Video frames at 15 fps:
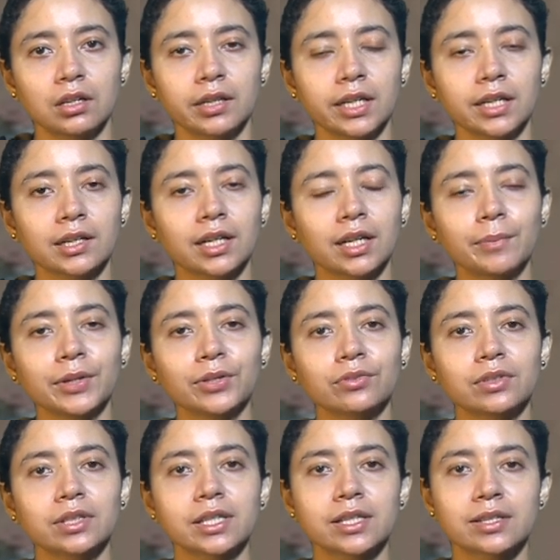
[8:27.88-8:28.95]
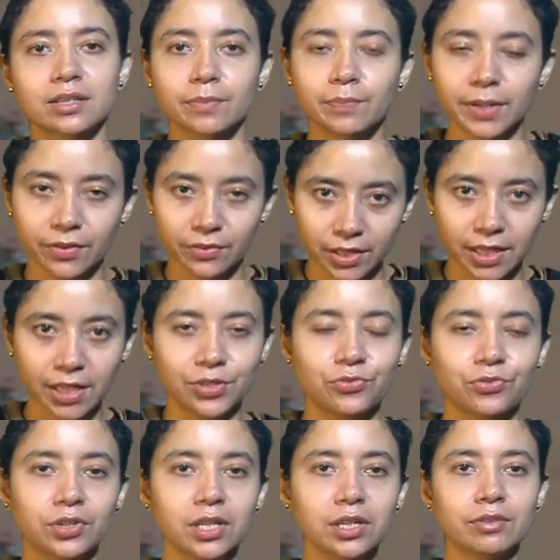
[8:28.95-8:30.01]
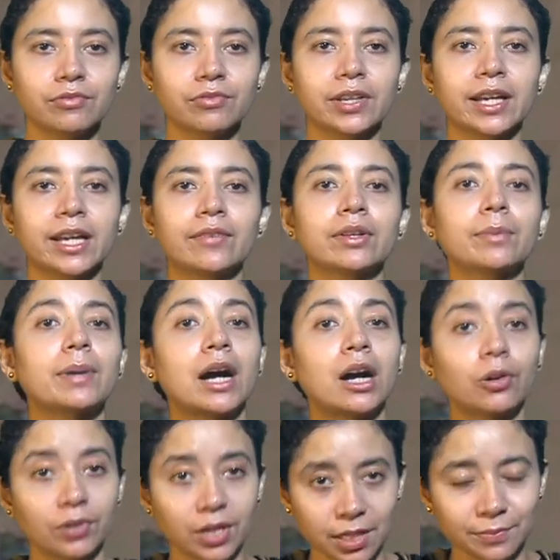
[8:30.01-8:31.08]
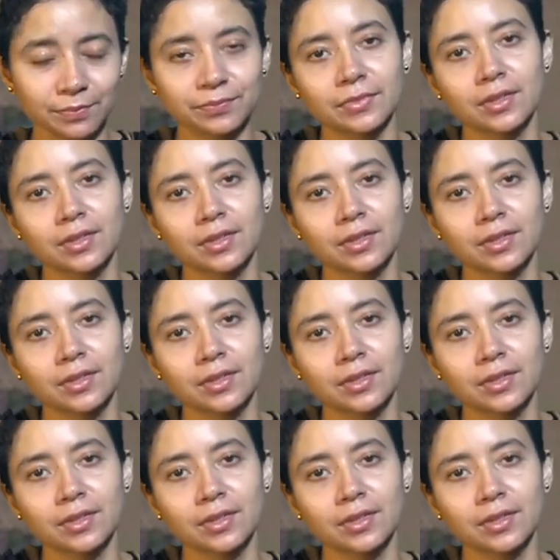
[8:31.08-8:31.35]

Then coming to the eastern part of the country, we have the Bhavna,